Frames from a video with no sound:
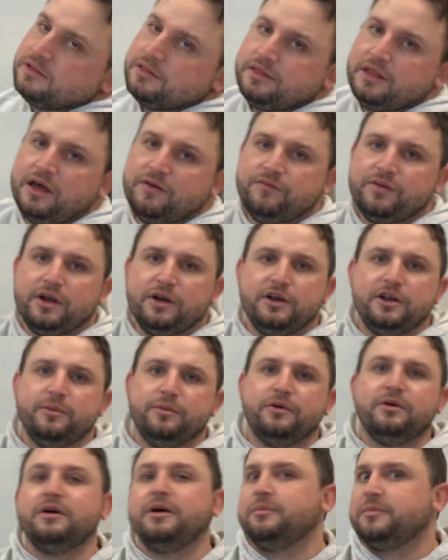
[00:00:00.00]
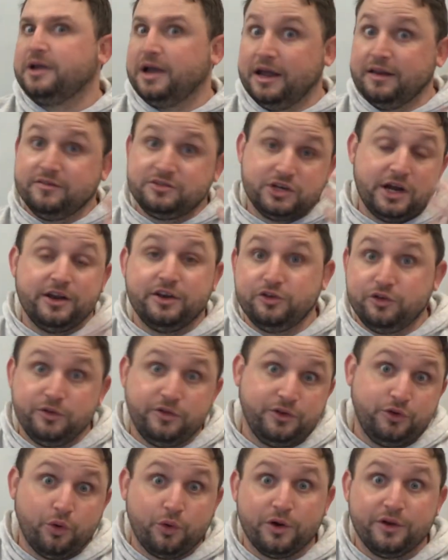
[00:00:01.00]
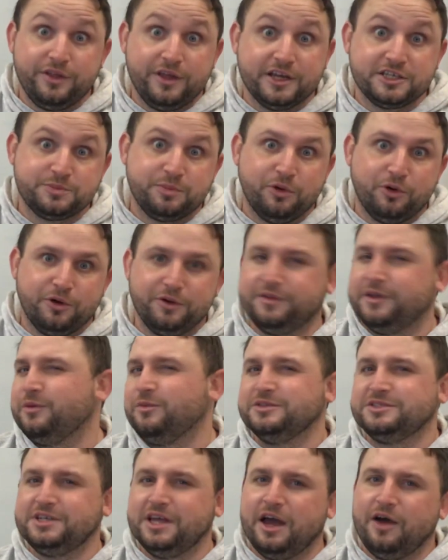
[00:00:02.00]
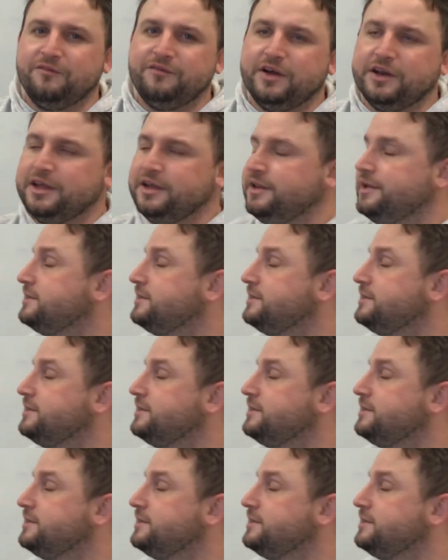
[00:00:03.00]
that variable. I'm kind of trying to do the Dora the Explorer thing. We'll see how funny it